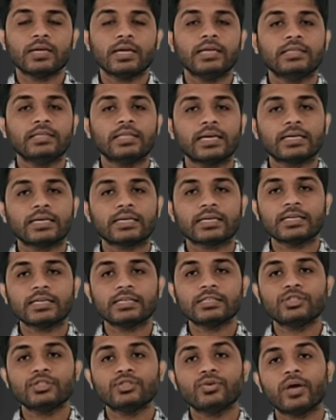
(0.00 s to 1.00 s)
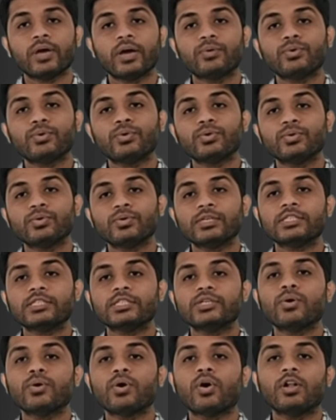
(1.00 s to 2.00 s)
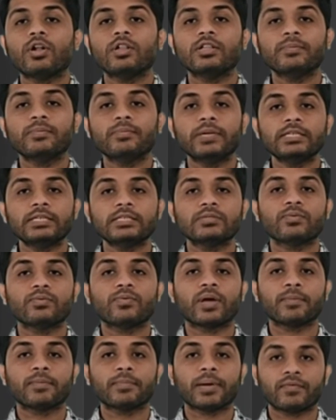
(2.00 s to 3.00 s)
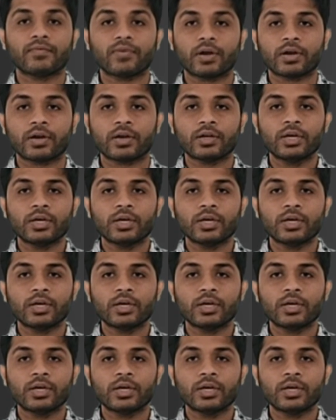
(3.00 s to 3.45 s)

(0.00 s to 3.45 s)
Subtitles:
in that case you have to receive all the bits one by one.